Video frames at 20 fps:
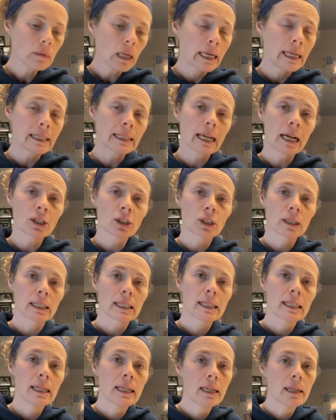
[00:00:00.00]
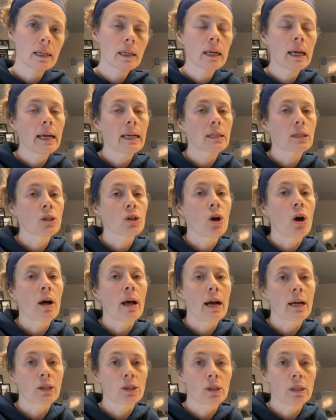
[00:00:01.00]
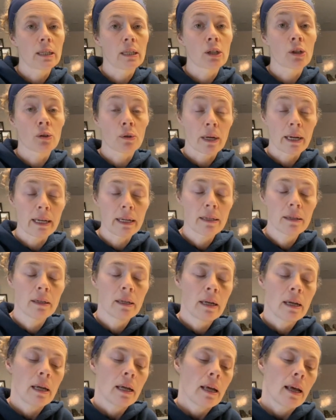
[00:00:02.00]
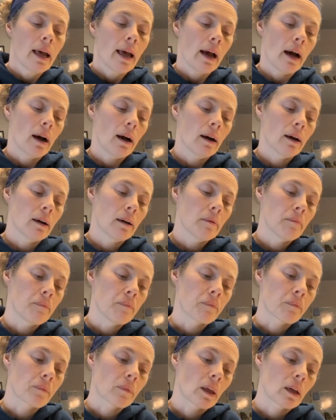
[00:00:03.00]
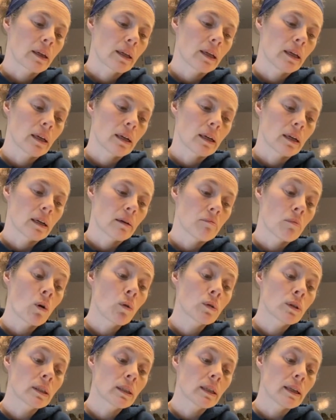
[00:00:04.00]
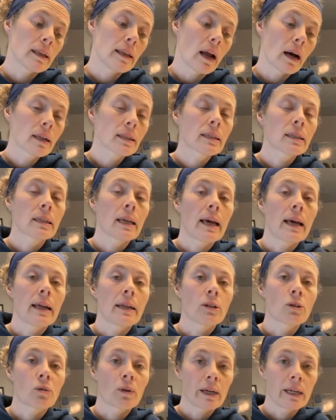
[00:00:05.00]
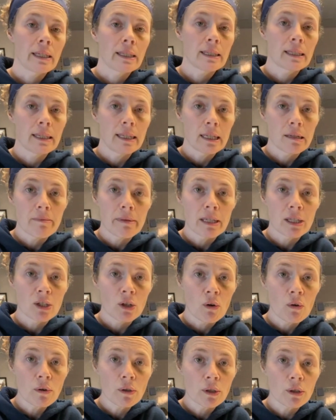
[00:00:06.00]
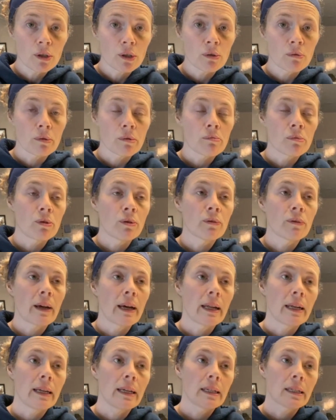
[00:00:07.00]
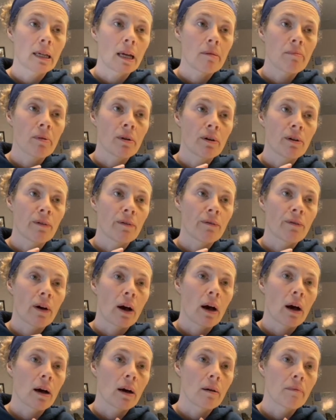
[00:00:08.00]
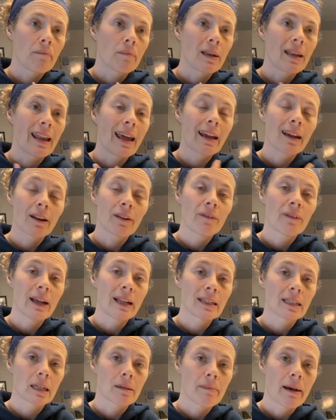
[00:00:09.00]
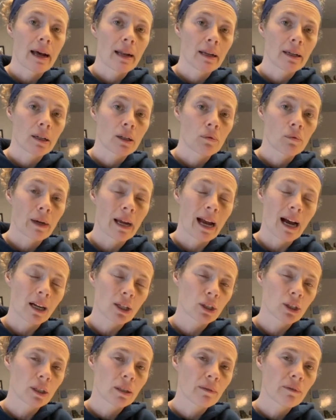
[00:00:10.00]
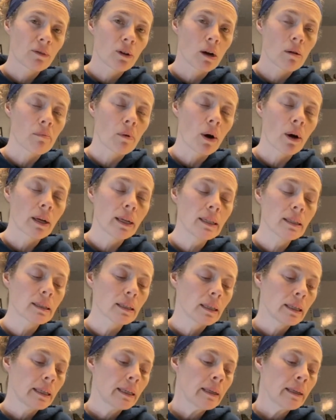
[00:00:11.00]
It's actually a seed. It's not actually a grain. Most nuts and grains need to be soaked to remove any type of negative enzymatic reaction for our bodies.